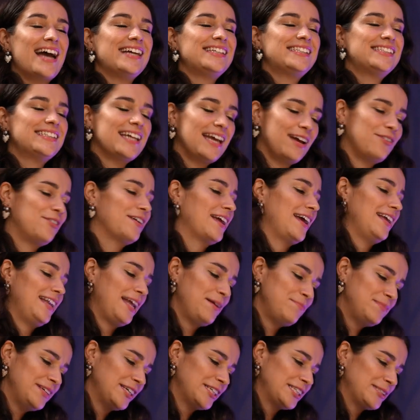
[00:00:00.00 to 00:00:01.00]
I say, okay,
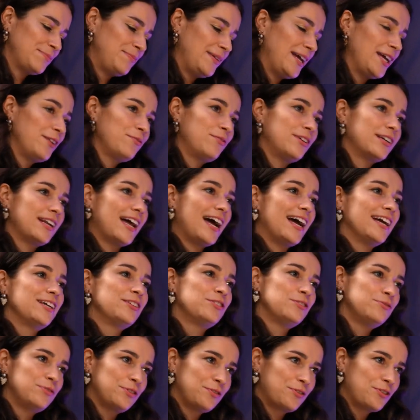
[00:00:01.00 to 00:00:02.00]
let me explain what I
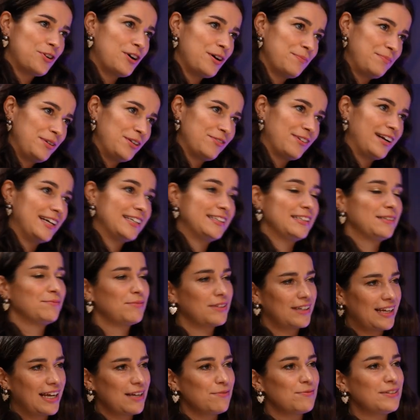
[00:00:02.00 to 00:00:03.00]
do with copywriting,
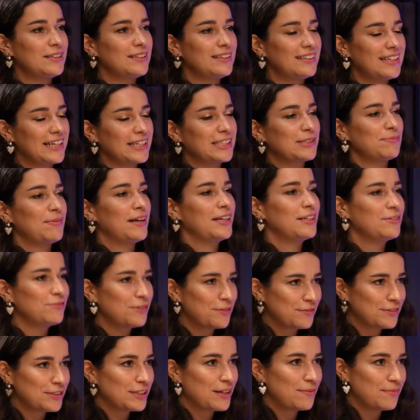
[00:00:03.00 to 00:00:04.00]
but I will explain it
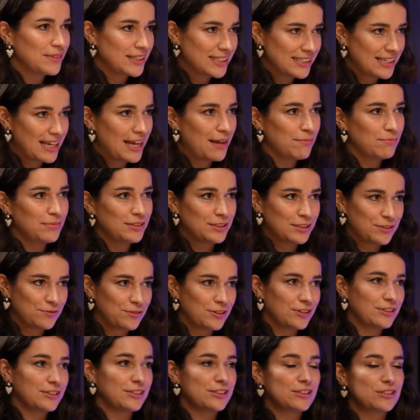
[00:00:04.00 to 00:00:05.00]
with some examples
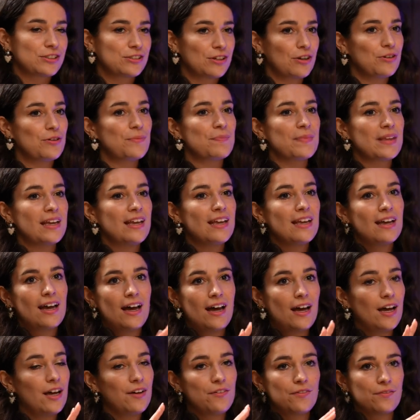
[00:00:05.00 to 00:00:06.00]
first. So
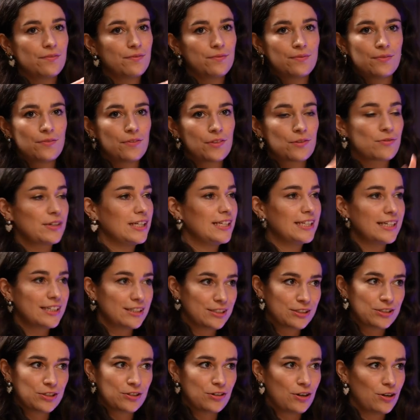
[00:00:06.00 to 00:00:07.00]
3
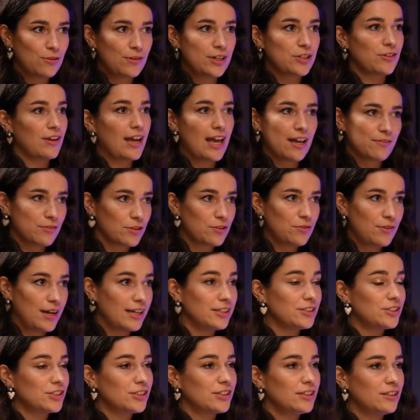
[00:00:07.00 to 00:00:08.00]
years ago, when you have a
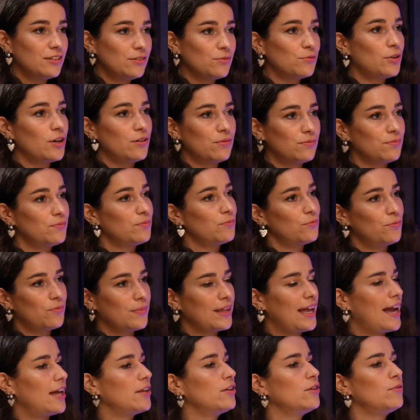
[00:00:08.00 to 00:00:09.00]
question
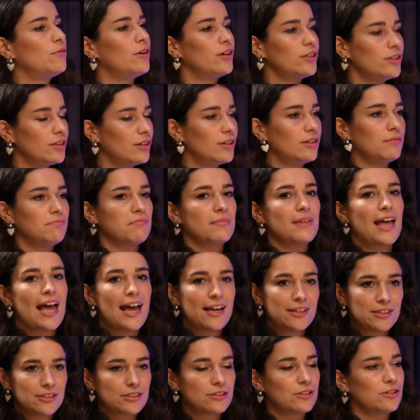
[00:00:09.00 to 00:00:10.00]
and you want to
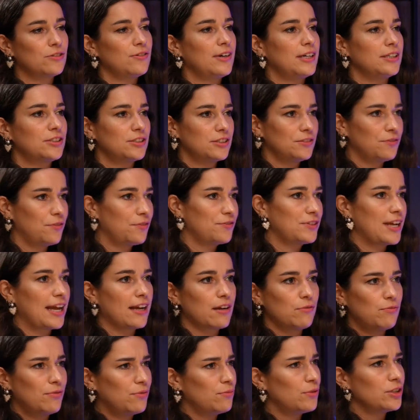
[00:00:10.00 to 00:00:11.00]
answer the question with
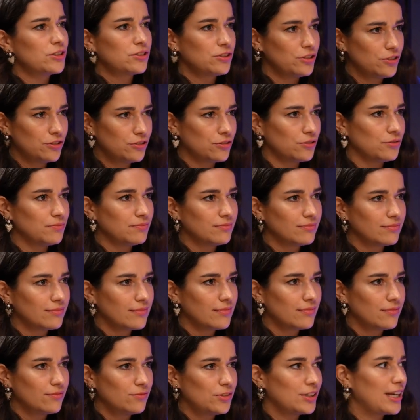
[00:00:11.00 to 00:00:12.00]
text, what do you do?
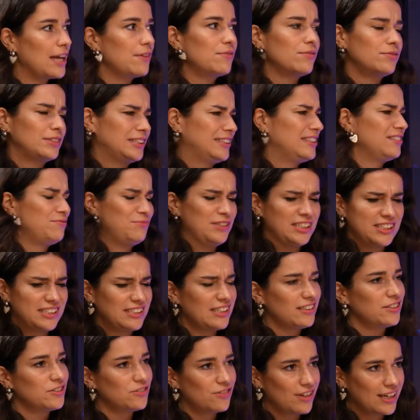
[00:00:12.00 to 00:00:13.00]
We're
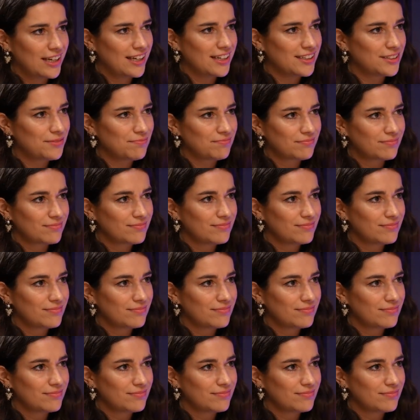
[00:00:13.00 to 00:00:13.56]
still doing it.